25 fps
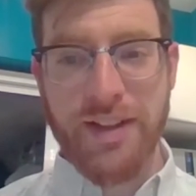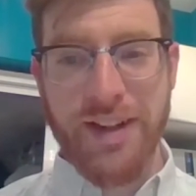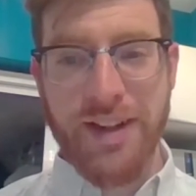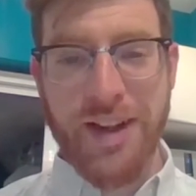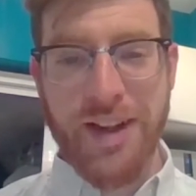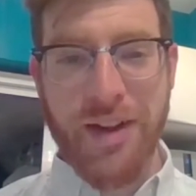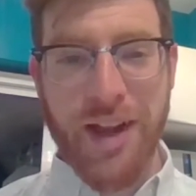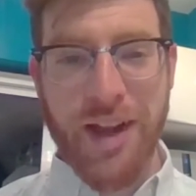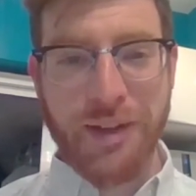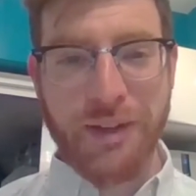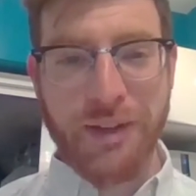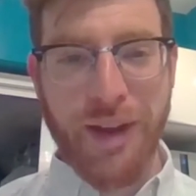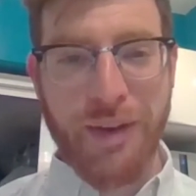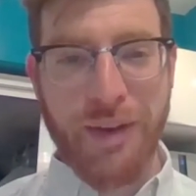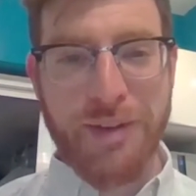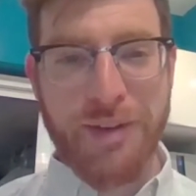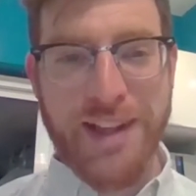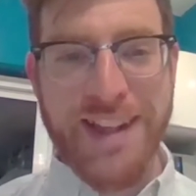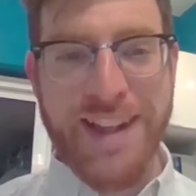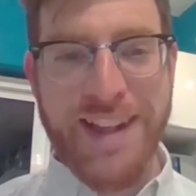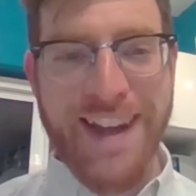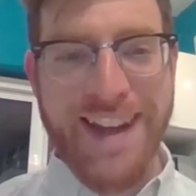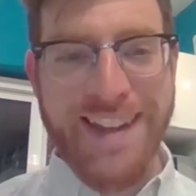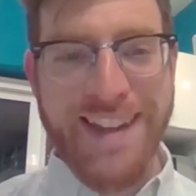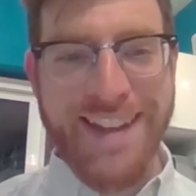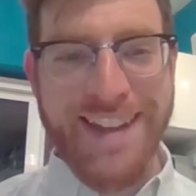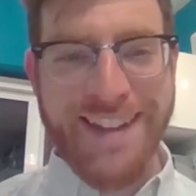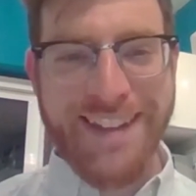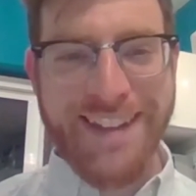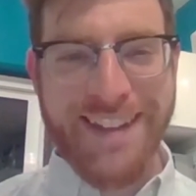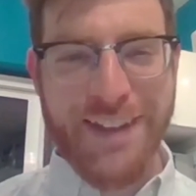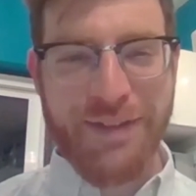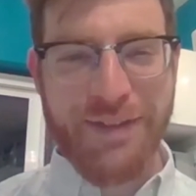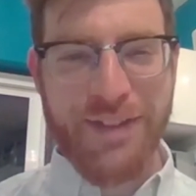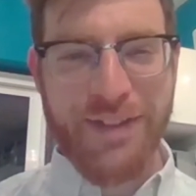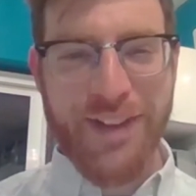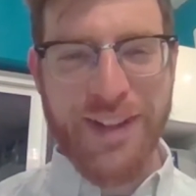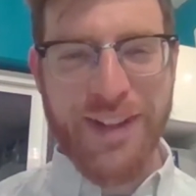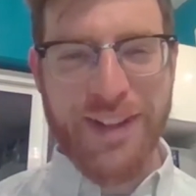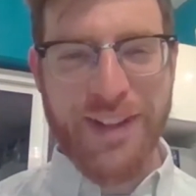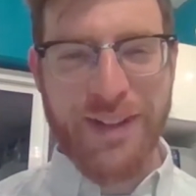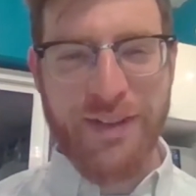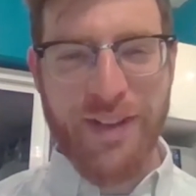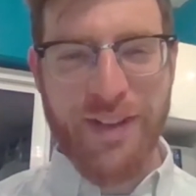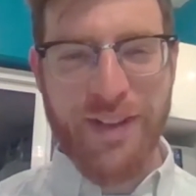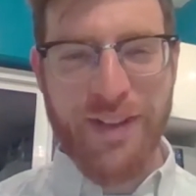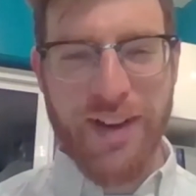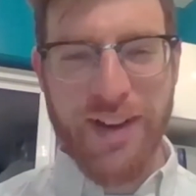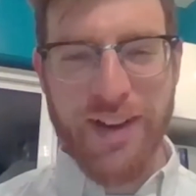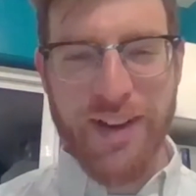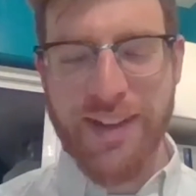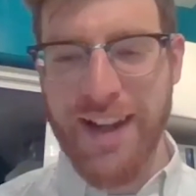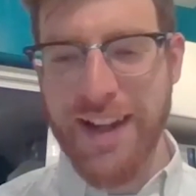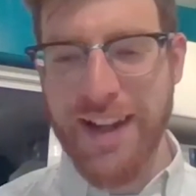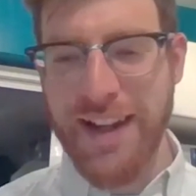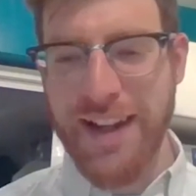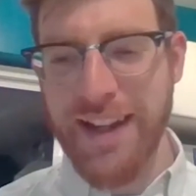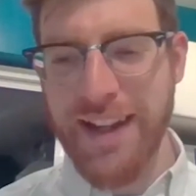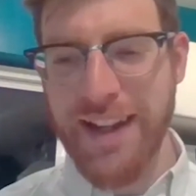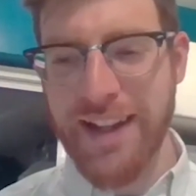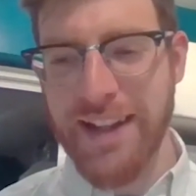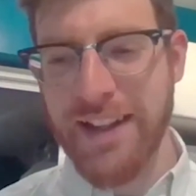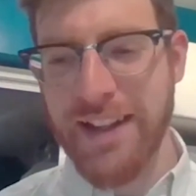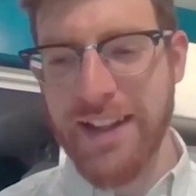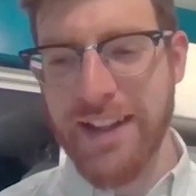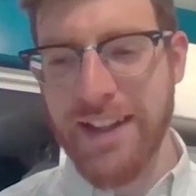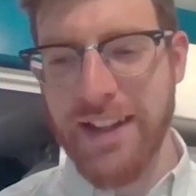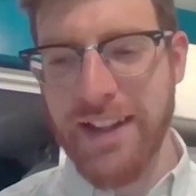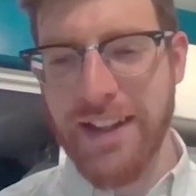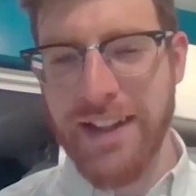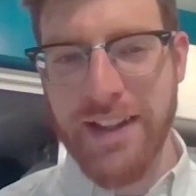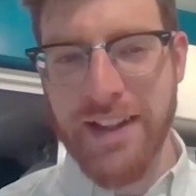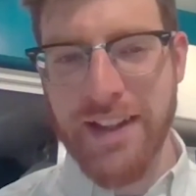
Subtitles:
Hello Hayes family. This is the first of our daily